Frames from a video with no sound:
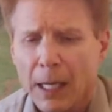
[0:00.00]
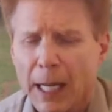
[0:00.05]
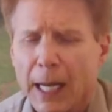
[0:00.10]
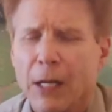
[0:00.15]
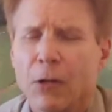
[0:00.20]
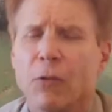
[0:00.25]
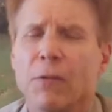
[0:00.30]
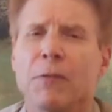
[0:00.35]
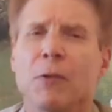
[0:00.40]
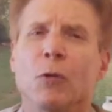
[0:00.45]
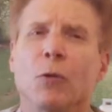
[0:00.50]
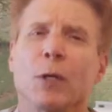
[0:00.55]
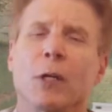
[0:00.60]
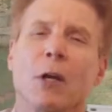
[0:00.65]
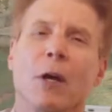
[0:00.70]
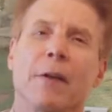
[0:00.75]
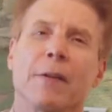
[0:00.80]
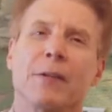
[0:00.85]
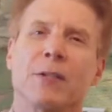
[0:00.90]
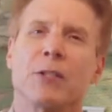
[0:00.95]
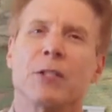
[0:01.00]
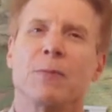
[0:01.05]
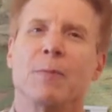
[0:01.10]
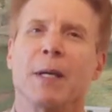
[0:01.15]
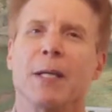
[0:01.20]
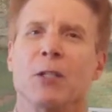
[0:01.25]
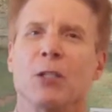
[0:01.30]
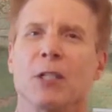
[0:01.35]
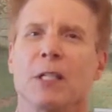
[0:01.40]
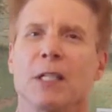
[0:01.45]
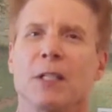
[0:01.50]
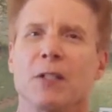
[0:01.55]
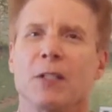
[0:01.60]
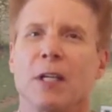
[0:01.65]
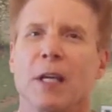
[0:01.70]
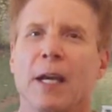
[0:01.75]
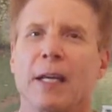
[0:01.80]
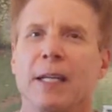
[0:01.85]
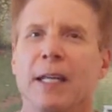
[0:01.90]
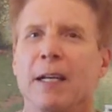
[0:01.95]
And if you recall, the suspension is
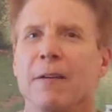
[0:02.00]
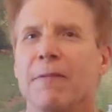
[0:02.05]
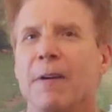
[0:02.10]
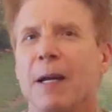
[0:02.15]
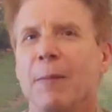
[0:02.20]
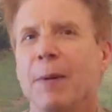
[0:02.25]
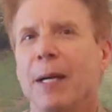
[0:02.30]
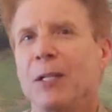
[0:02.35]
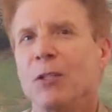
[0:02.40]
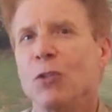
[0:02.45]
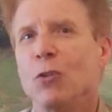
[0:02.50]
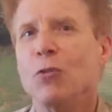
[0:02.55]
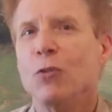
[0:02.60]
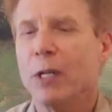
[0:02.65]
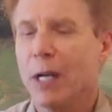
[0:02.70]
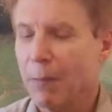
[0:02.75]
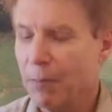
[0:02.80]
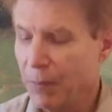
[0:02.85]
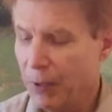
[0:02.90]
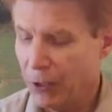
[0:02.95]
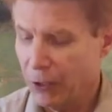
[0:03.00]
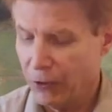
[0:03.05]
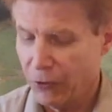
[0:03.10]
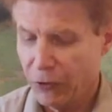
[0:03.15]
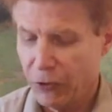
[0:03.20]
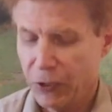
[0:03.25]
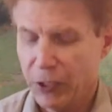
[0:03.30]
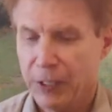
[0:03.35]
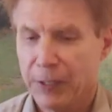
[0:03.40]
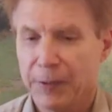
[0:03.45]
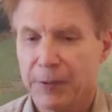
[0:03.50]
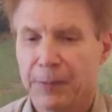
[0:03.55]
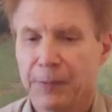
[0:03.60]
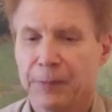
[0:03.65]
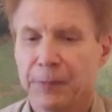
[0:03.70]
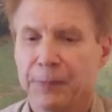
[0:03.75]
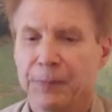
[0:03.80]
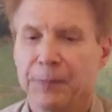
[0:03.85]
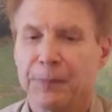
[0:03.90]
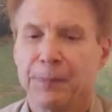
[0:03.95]
identified by two numbers.
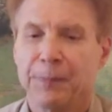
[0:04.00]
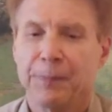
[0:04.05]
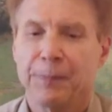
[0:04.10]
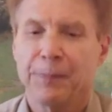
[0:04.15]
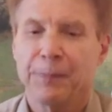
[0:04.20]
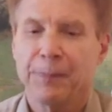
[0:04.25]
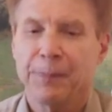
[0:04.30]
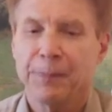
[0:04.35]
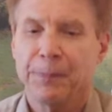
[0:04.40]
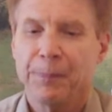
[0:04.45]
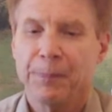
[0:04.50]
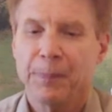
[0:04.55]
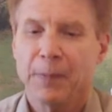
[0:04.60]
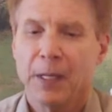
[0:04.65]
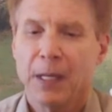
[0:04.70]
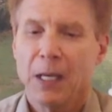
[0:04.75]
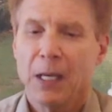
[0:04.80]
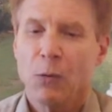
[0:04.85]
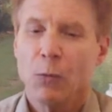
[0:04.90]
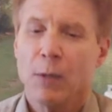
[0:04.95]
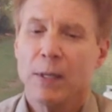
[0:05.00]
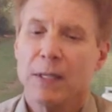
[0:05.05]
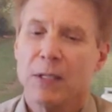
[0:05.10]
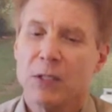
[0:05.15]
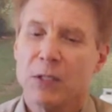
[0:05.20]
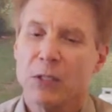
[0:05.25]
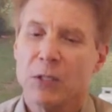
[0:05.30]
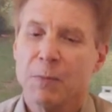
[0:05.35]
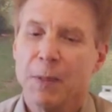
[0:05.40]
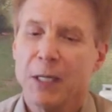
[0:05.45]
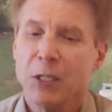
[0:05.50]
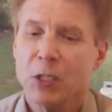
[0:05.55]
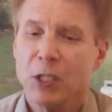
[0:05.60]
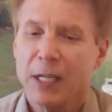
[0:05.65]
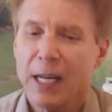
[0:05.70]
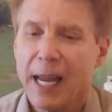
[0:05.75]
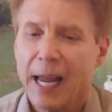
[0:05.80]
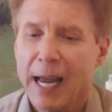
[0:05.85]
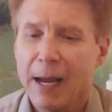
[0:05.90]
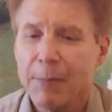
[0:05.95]
When the
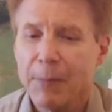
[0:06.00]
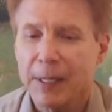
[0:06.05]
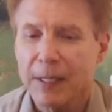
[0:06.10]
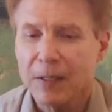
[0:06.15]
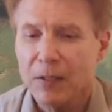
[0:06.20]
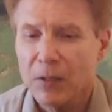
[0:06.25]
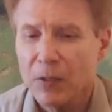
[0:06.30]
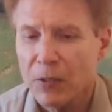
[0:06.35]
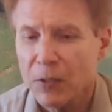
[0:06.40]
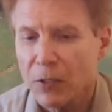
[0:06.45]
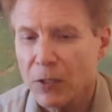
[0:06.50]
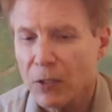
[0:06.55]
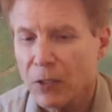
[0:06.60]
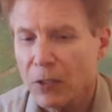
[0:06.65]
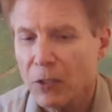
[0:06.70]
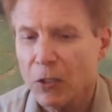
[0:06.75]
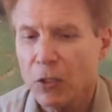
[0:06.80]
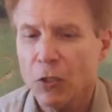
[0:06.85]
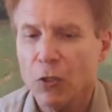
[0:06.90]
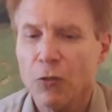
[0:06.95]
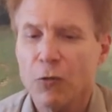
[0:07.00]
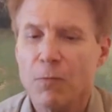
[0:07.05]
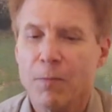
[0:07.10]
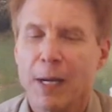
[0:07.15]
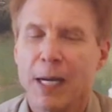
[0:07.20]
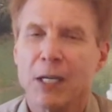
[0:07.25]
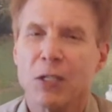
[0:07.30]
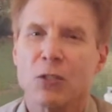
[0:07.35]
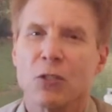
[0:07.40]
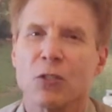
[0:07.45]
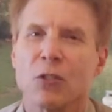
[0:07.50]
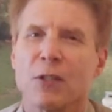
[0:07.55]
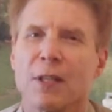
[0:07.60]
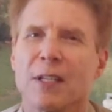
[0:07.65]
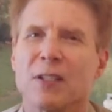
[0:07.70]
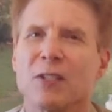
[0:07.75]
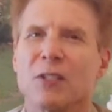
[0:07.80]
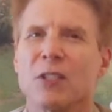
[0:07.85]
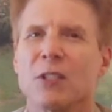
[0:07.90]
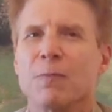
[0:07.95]
suspension happens, you measure
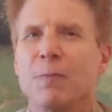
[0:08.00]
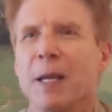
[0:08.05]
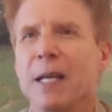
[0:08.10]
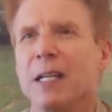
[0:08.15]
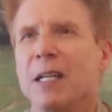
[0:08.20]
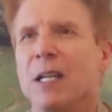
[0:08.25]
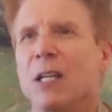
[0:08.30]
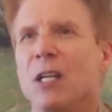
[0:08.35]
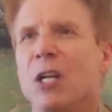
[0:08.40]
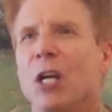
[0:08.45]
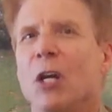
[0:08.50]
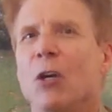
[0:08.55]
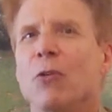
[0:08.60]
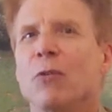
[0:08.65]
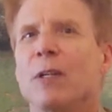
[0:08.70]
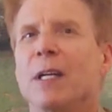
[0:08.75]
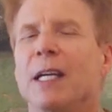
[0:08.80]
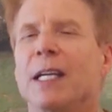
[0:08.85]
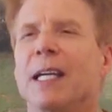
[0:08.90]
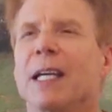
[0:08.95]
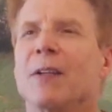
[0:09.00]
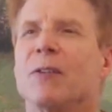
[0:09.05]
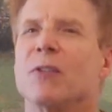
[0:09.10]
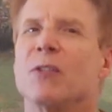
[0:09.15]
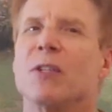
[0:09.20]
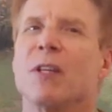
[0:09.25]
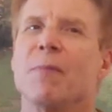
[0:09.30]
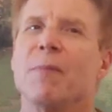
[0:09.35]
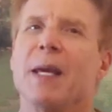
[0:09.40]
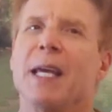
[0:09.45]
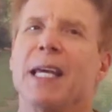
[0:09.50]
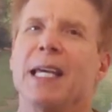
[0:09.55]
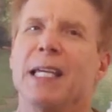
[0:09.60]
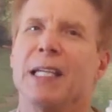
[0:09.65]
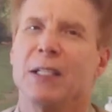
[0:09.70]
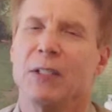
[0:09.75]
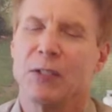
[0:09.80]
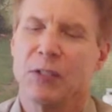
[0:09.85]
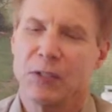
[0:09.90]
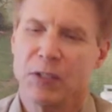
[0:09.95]
the suspended note against the
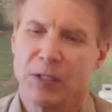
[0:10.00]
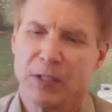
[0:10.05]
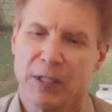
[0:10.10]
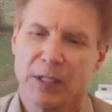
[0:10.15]
bass.